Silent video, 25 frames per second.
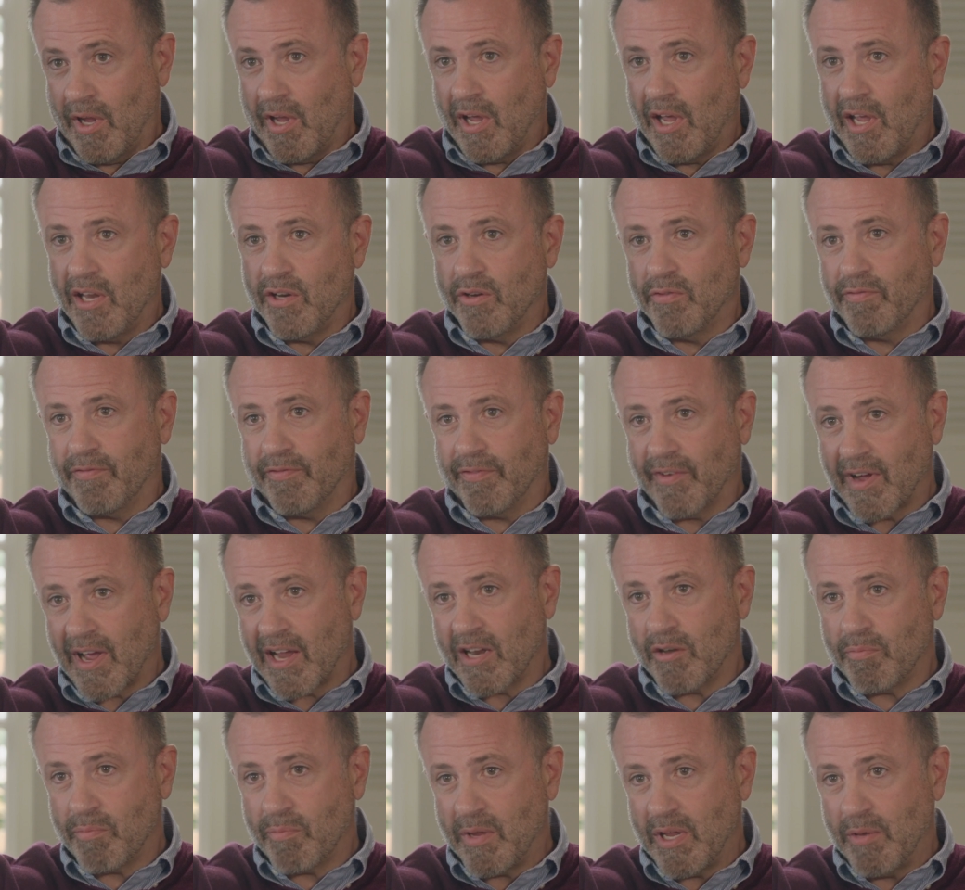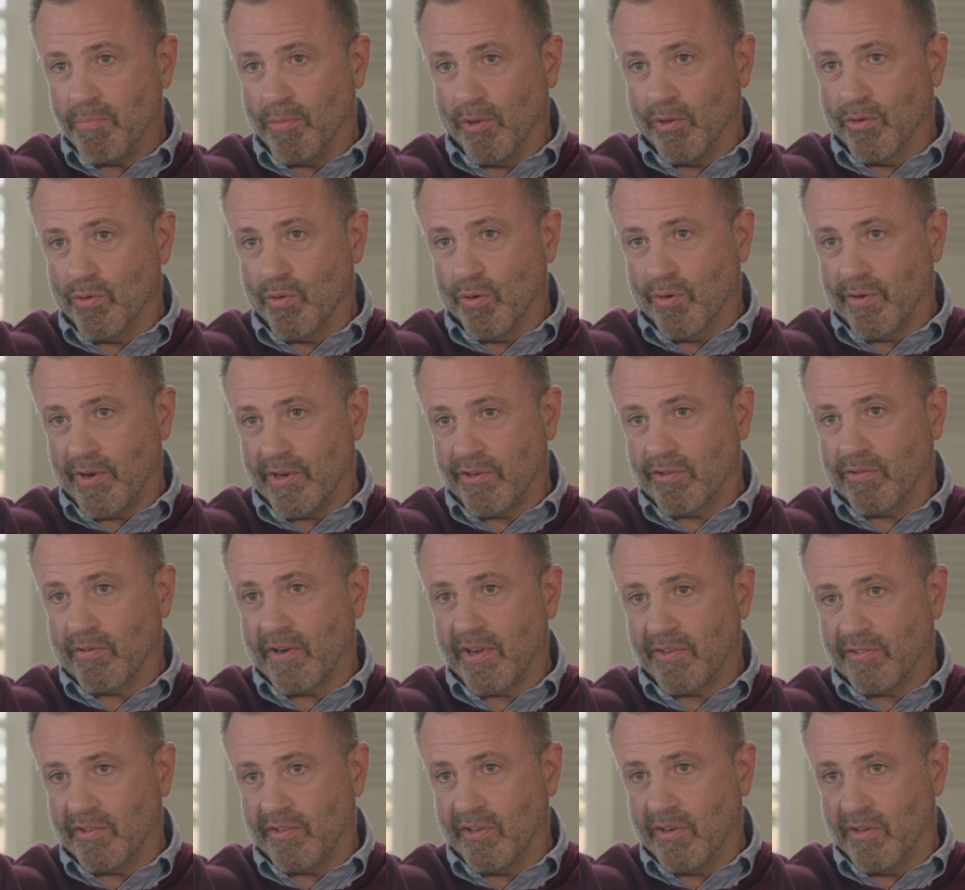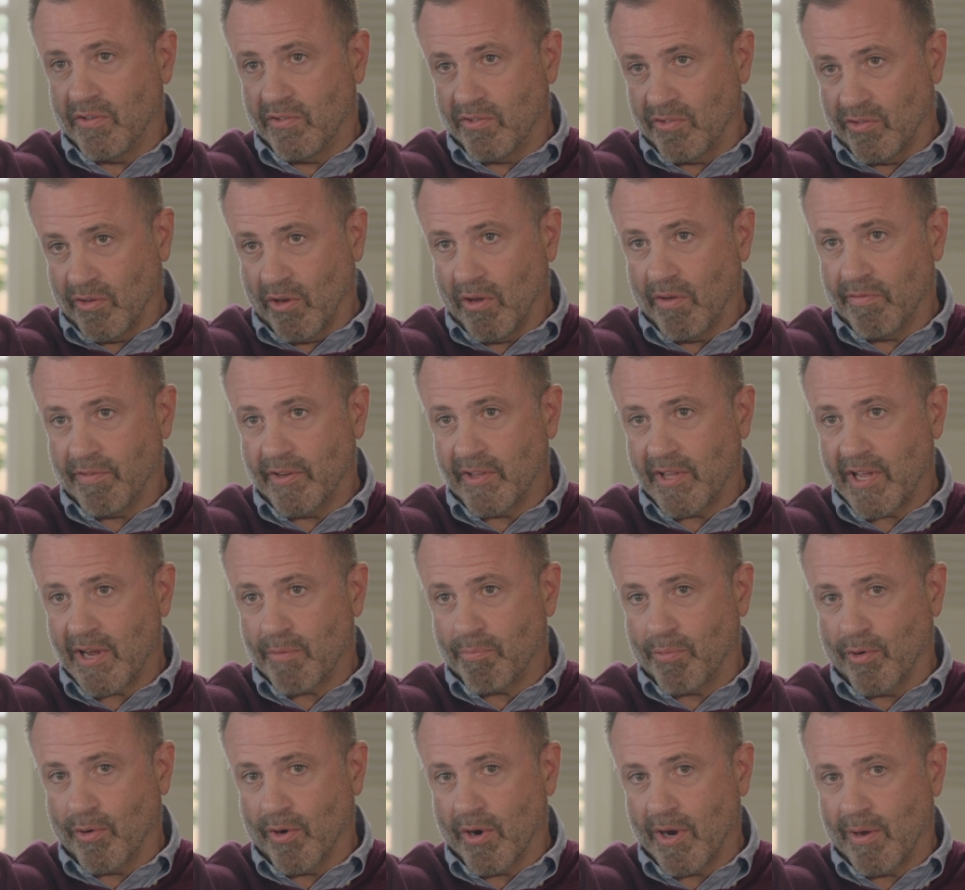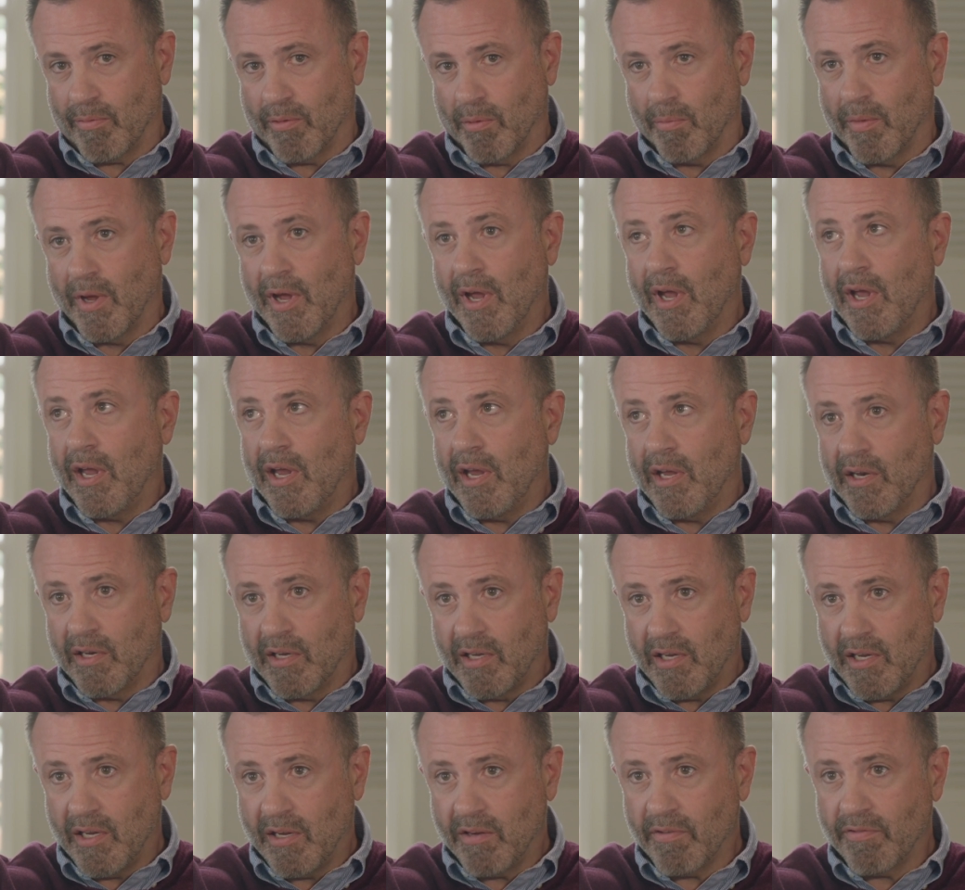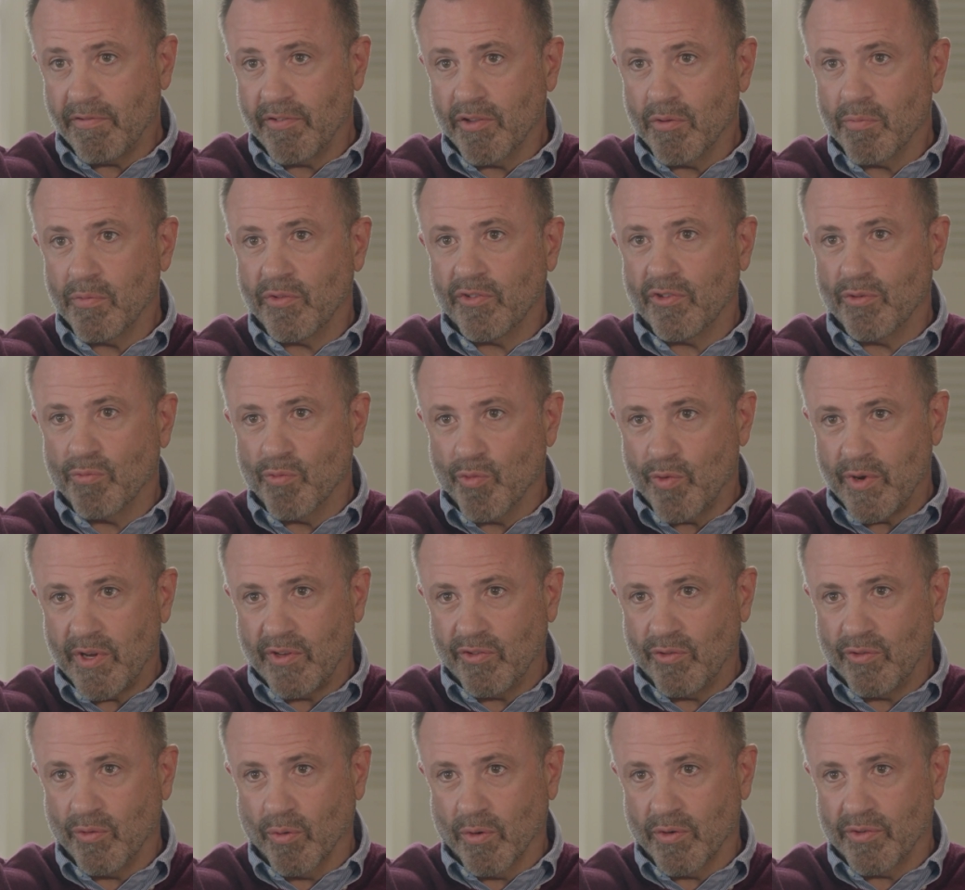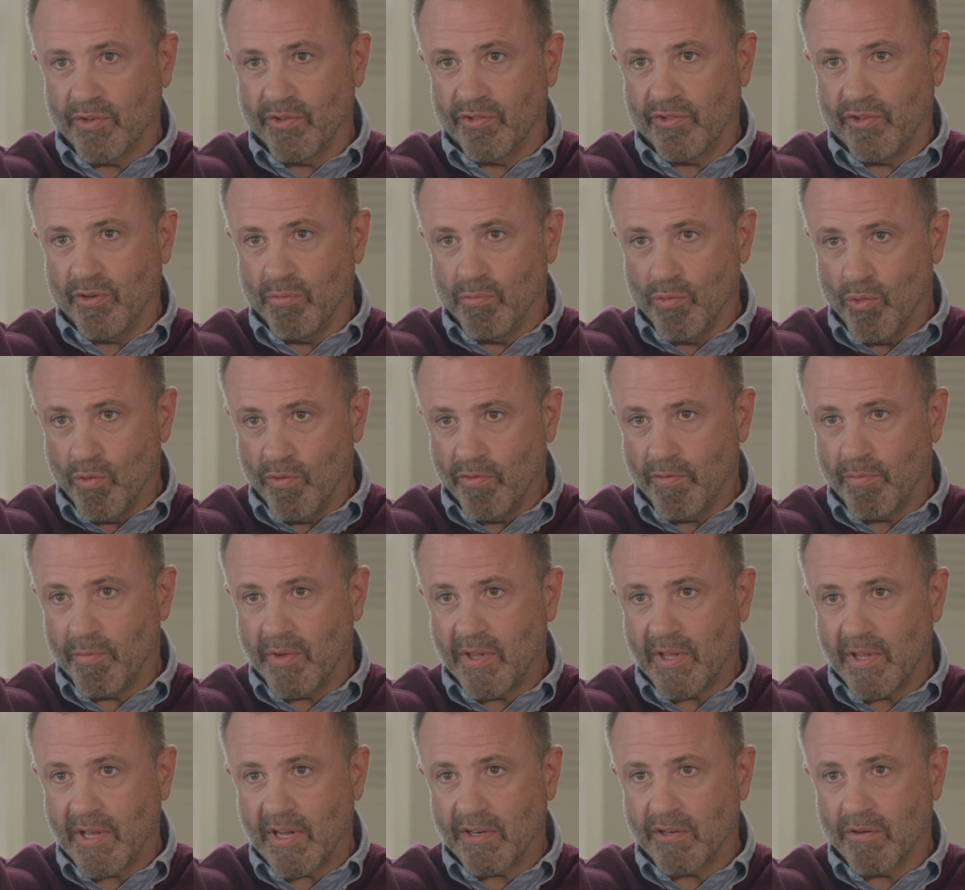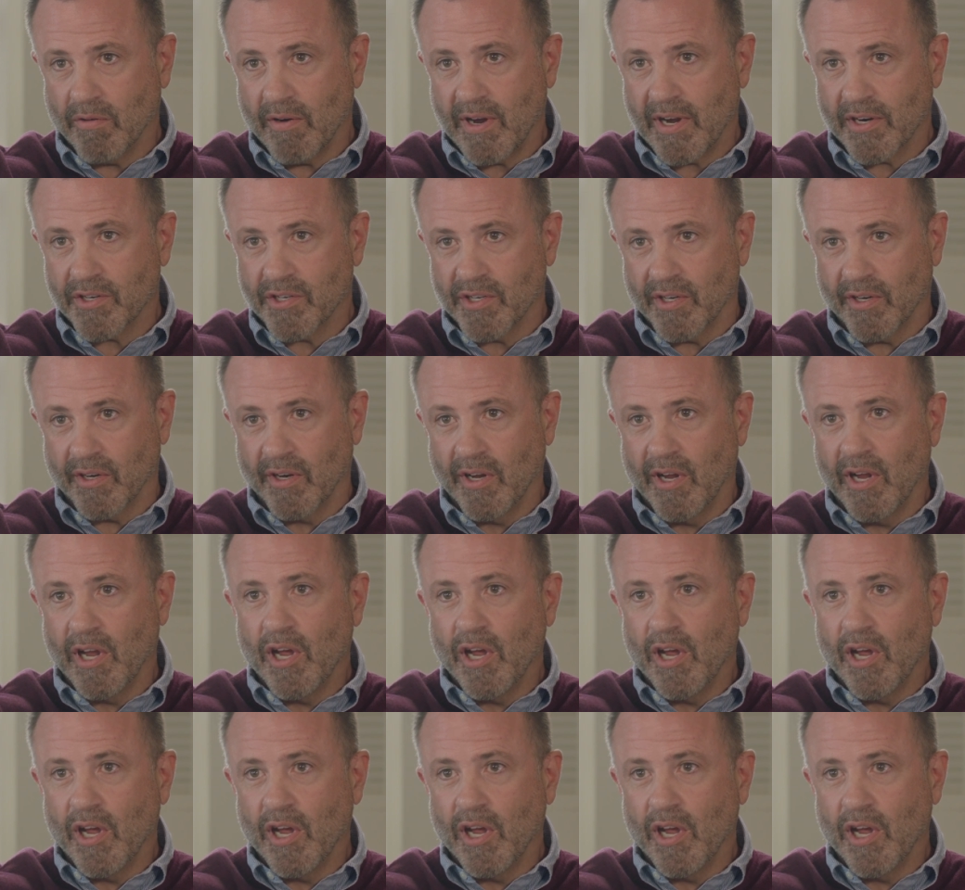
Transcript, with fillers: And you find people who are interested in solving that problem and give them some resources to move them in that direction.